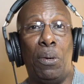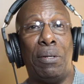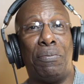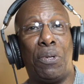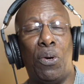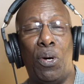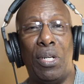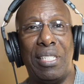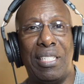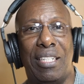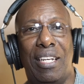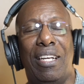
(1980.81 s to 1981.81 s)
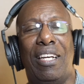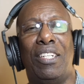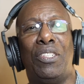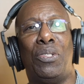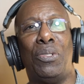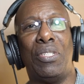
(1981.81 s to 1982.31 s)
of course,
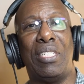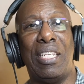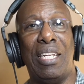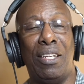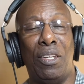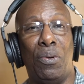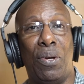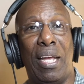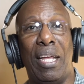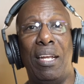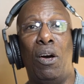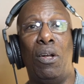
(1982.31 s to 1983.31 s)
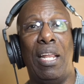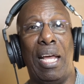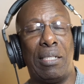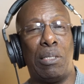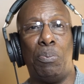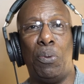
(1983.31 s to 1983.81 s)
to seeing you in our
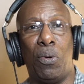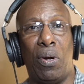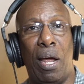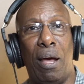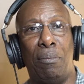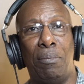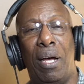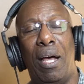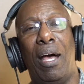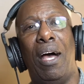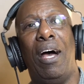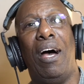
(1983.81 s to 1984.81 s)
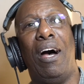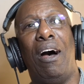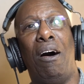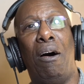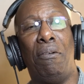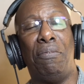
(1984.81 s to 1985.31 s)
next program
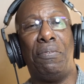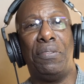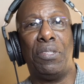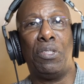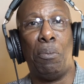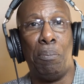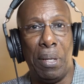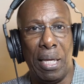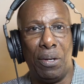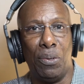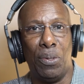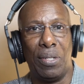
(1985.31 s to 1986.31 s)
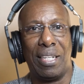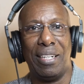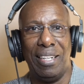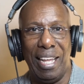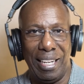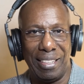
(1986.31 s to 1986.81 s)
of
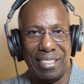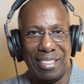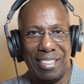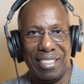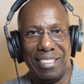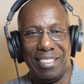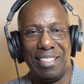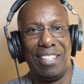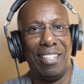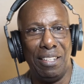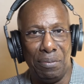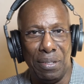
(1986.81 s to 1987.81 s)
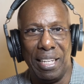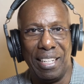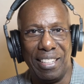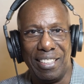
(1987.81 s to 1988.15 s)
TobagoConnect. Good evening.